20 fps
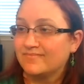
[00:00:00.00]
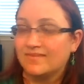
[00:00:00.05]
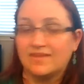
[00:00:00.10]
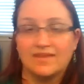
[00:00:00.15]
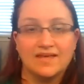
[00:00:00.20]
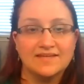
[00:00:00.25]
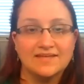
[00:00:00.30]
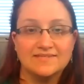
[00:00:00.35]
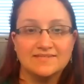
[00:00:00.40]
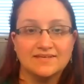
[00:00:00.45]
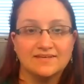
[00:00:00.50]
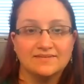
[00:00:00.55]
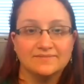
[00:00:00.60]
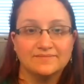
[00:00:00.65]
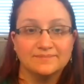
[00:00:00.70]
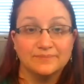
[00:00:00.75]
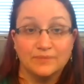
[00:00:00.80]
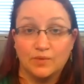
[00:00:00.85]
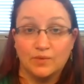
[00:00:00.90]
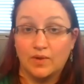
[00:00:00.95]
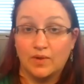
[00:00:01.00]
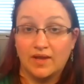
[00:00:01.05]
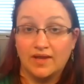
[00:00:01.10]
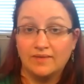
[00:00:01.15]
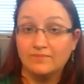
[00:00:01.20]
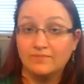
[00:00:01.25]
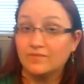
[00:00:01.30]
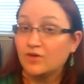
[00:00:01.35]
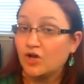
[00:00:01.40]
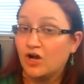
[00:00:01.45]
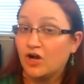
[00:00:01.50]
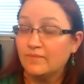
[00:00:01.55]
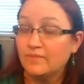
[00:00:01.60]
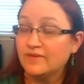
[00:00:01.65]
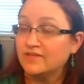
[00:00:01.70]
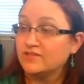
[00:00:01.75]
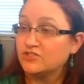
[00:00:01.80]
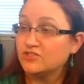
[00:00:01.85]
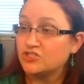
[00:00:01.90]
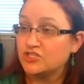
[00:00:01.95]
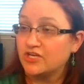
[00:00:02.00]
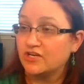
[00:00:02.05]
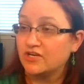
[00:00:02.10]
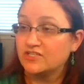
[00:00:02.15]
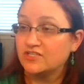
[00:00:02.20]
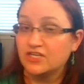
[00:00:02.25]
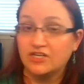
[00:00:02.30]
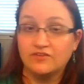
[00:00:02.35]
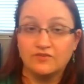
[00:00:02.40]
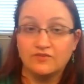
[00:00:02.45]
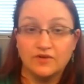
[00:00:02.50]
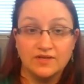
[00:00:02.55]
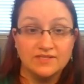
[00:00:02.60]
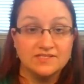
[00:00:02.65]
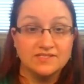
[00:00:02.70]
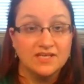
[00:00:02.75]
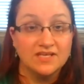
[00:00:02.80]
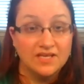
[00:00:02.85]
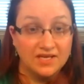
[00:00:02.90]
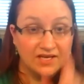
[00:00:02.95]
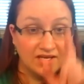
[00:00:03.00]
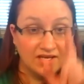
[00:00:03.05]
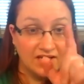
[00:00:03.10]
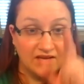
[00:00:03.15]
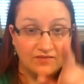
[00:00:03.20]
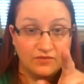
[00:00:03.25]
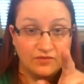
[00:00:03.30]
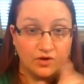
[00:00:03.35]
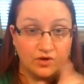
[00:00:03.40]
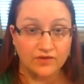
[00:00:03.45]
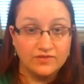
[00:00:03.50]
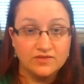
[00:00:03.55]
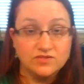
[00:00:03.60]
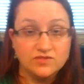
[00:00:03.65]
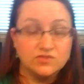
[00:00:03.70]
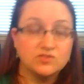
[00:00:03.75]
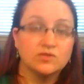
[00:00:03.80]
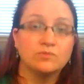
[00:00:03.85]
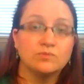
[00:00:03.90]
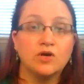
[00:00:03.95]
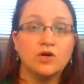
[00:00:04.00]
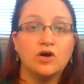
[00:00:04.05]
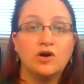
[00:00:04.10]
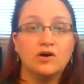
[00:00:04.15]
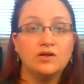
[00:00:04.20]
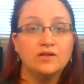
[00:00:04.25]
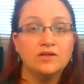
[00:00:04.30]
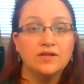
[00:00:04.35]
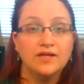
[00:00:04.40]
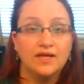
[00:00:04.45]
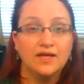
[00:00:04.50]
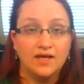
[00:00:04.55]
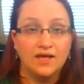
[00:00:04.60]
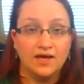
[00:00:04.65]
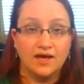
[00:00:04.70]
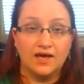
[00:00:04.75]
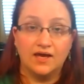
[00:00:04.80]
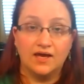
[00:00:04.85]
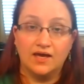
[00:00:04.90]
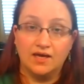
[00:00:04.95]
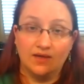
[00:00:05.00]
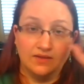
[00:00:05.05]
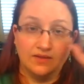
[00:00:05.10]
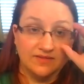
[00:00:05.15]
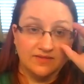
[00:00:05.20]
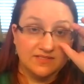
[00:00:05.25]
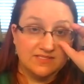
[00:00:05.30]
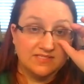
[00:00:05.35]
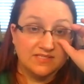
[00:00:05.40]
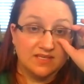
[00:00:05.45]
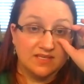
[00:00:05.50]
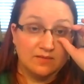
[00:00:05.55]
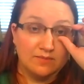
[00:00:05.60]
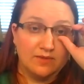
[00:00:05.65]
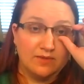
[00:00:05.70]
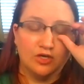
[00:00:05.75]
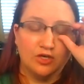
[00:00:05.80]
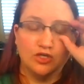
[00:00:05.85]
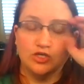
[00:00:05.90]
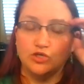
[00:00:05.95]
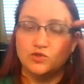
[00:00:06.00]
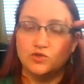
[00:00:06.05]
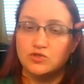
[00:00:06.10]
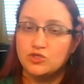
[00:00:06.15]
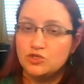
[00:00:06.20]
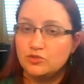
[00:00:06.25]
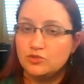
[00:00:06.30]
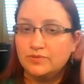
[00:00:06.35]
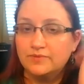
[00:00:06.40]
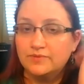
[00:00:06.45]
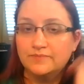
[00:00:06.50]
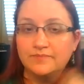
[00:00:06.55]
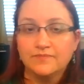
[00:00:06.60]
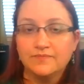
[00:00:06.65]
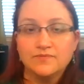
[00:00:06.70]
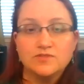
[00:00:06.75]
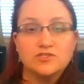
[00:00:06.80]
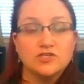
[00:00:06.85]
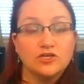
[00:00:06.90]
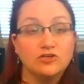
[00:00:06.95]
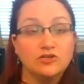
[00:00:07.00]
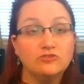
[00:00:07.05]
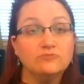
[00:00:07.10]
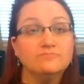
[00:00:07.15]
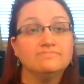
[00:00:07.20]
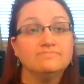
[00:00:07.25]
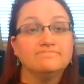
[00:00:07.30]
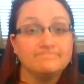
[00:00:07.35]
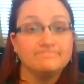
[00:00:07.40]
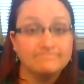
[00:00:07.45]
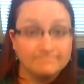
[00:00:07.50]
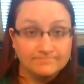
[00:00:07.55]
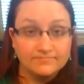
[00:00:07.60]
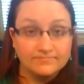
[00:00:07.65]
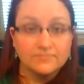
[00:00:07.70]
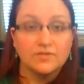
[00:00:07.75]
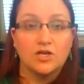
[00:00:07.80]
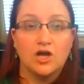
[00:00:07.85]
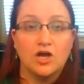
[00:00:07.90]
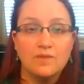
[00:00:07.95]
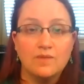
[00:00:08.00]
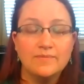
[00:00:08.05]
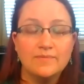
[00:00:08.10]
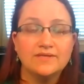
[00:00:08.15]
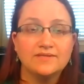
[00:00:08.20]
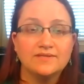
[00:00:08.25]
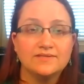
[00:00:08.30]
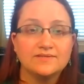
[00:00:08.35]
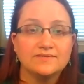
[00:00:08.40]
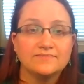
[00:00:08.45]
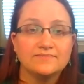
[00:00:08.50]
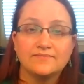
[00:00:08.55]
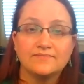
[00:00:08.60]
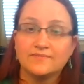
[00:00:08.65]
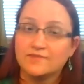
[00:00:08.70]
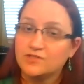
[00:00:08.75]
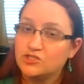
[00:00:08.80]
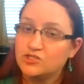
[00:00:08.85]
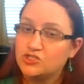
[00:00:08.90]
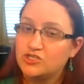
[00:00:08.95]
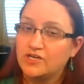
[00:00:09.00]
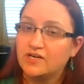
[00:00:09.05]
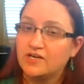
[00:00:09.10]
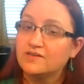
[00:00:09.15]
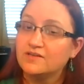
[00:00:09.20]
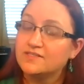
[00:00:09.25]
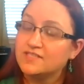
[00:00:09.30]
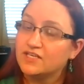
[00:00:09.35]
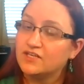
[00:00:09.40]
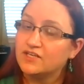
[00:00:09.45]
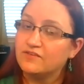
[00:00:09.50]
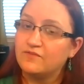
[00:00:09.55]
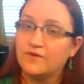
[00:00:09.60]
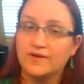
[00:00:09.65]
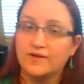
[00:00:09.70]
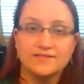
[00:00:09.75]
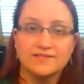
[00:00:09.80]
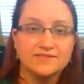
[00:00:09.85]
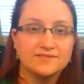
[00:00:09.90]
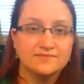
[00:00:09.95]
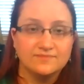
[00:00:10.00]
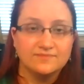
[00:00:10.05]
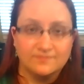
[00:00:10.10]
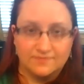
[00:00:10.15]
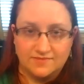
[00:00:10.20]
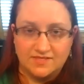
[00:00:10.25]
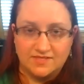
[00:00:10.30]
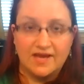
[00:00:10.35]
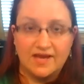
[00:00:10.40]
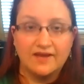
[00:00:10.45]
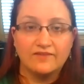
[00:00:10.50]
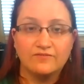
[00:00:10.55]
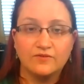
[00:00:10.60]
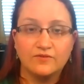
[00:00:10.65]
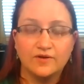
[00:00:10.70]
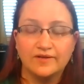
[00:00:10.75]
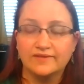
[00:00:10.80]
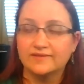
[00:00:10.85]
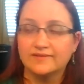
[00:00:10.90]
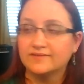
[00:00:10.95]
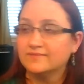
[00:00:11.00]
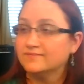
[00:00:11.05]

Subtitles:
That's it. Okay. Comment, share, tell your friends. If you're on this Zoom call, this is going to be on YouTube. So comment, share, tell your friends. Tag a friend.